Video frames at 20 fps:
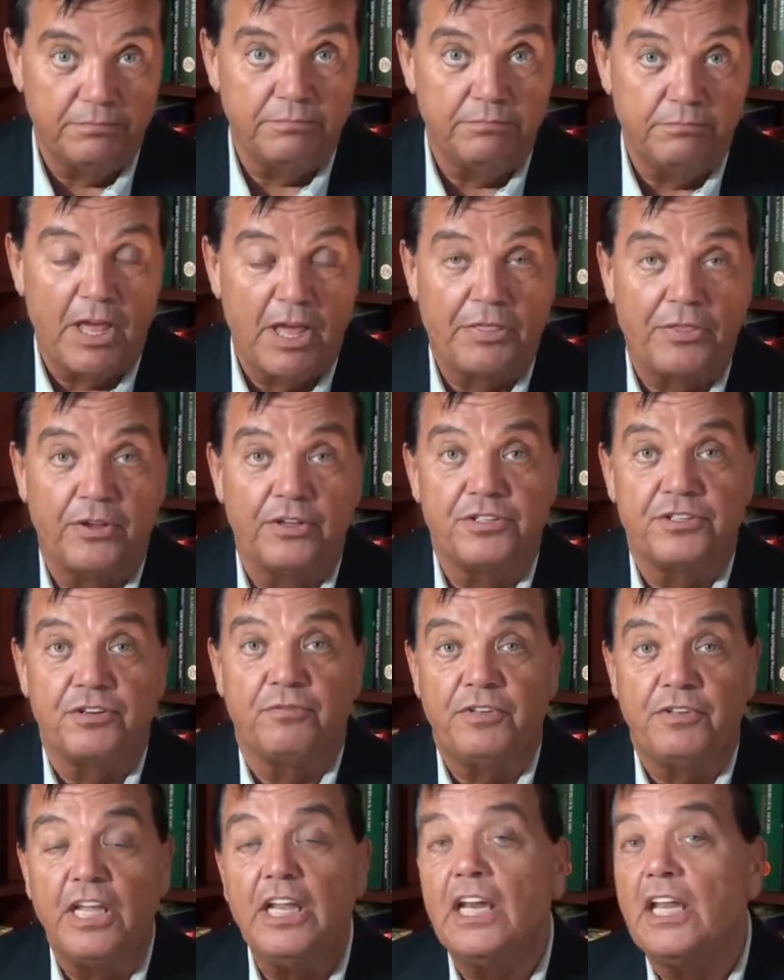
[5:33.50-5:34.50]
methods
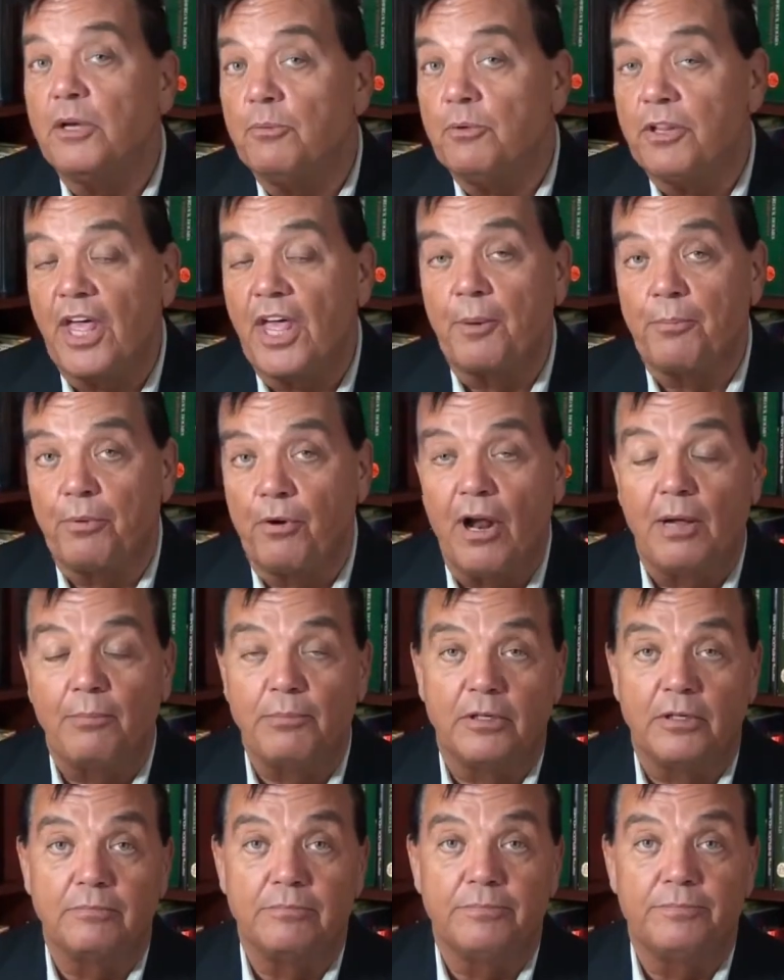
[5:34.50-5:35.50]
of dealing with that
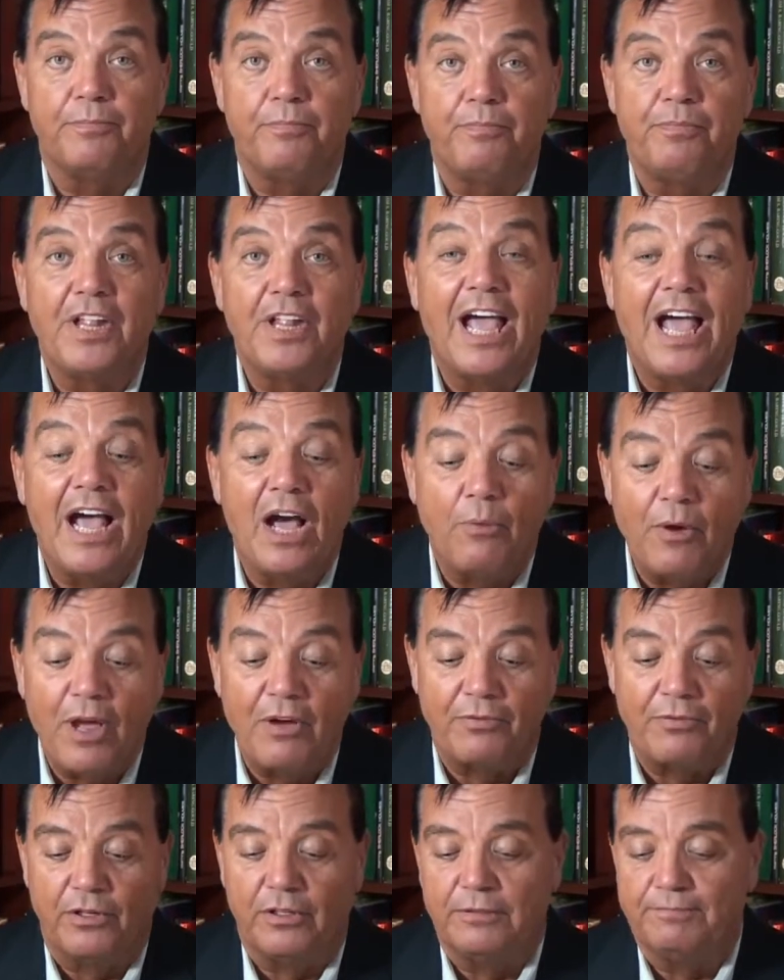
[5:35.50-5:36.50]
problem.
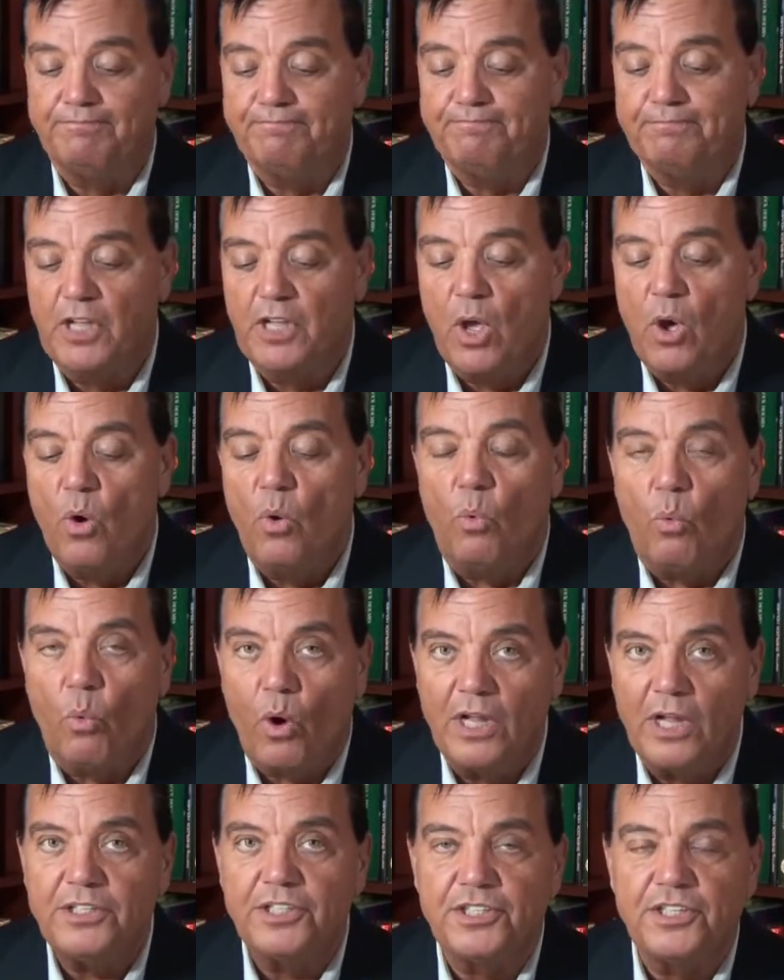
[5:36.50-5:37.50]
However,
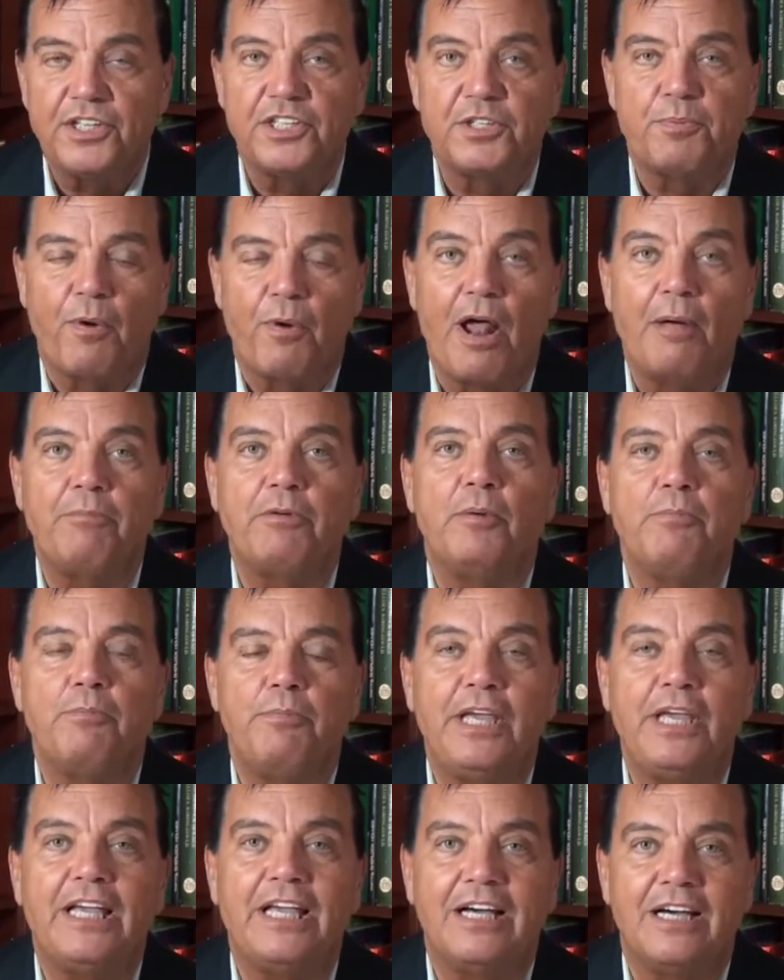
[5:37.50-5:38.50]
once this problem
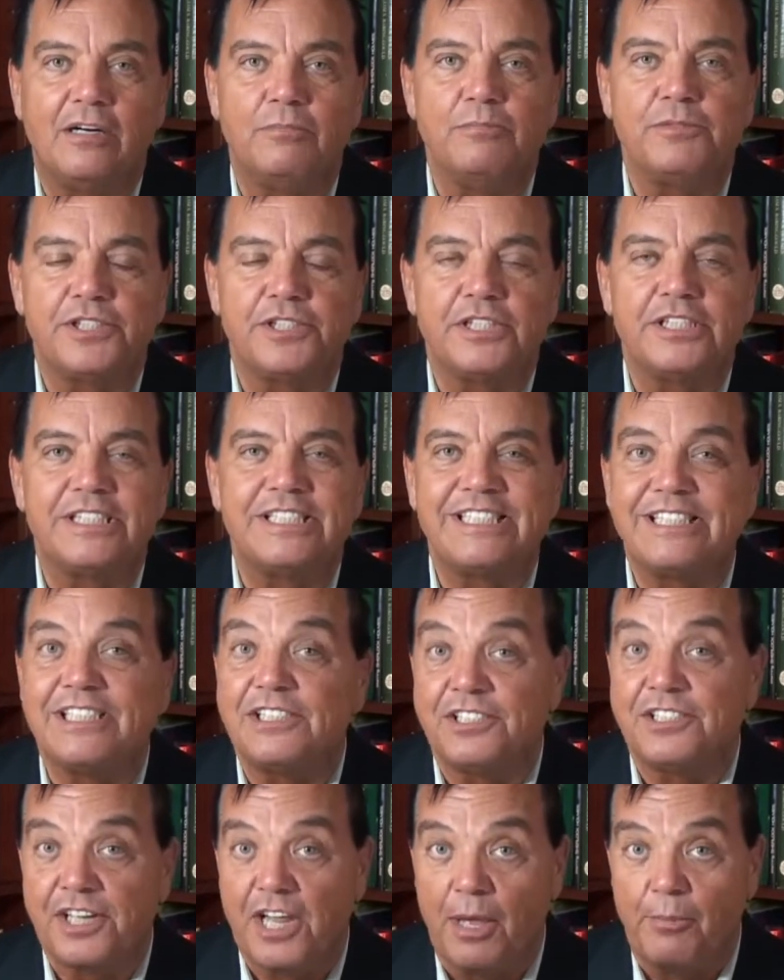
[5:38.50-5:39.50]
becomes
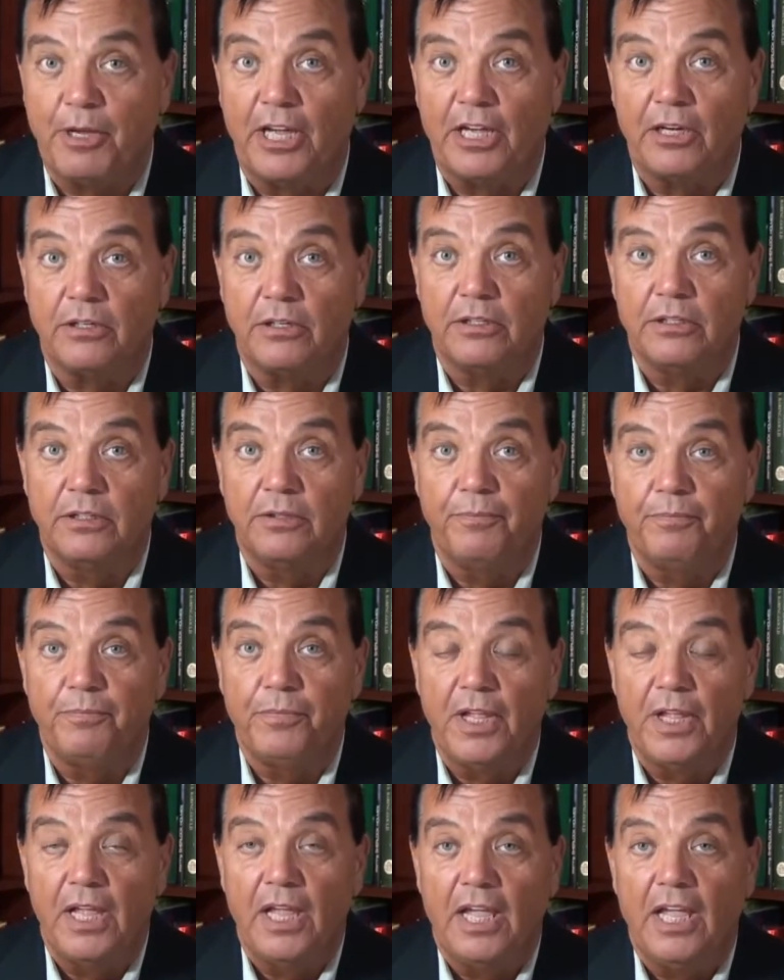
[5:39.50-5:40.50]
systemic,
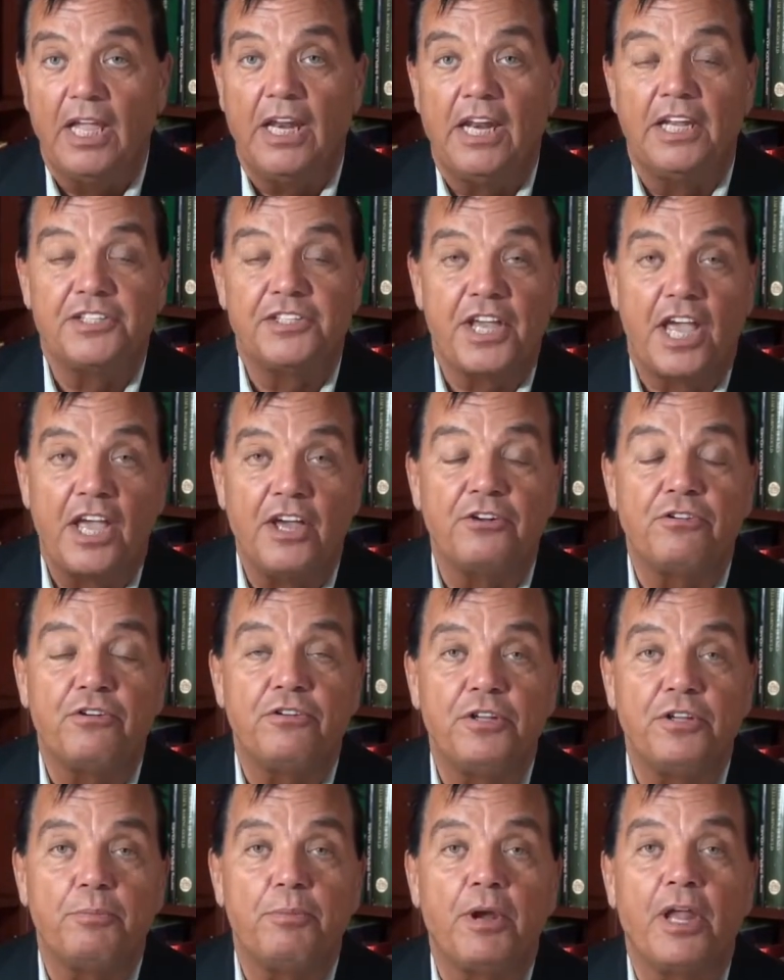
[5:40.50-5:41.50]
it has
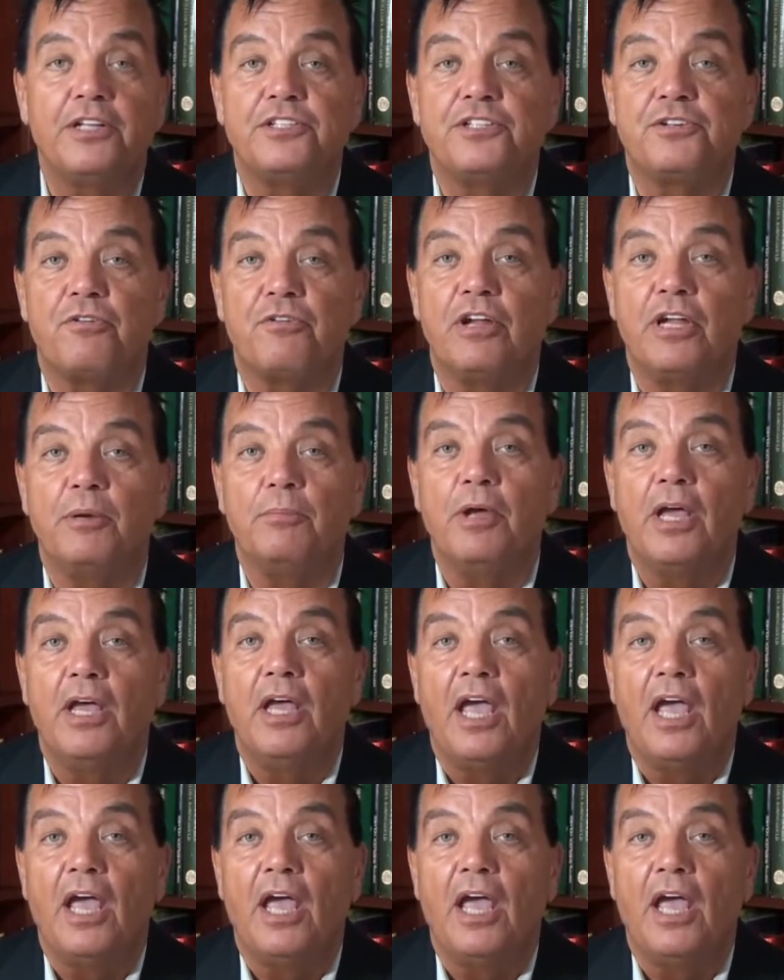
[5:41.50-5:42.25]
entered the bloodstream